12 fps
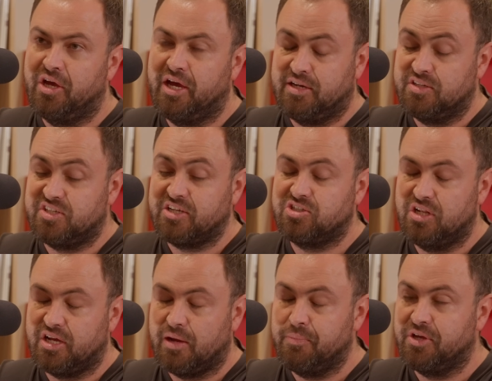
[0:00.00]
and it's
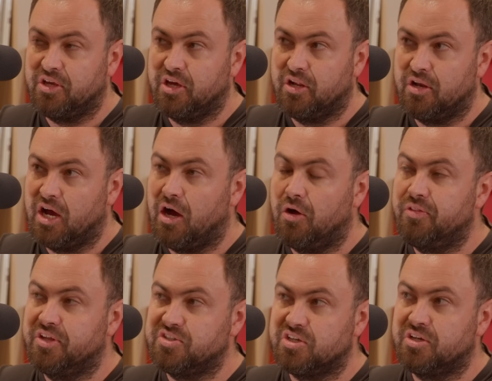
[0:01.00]
actually coming here now.
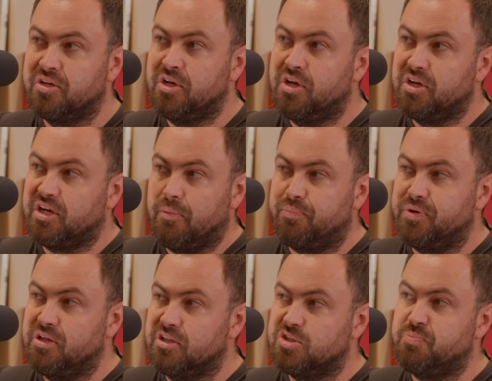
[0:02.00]
There's a company that's